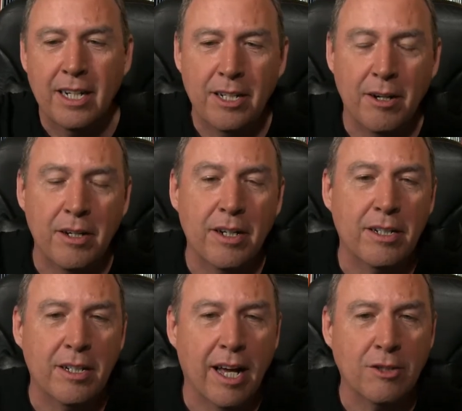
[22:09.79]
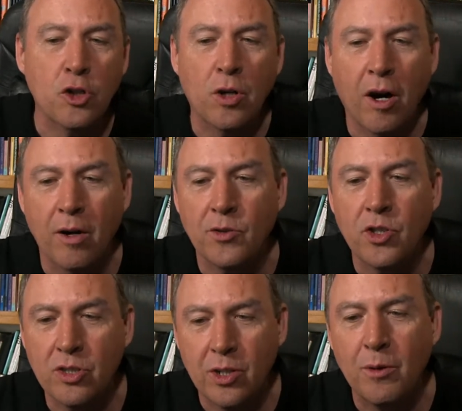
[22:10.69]
you know, and as you called
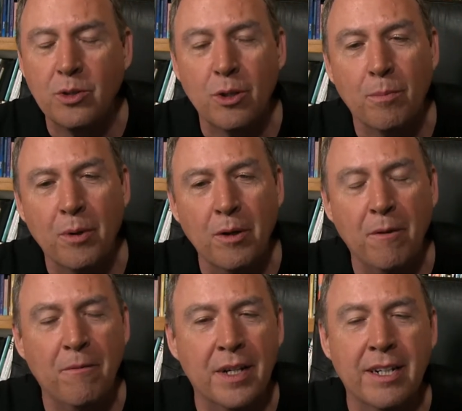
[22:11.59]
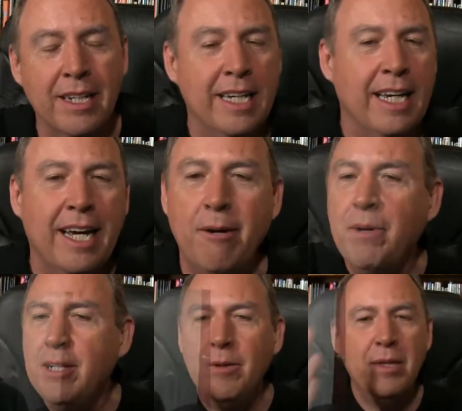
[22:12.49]
social proof. And, and
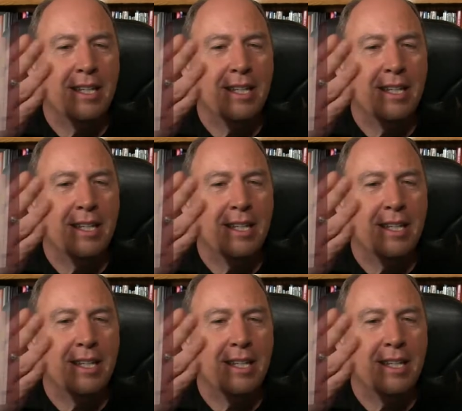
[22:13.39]
we do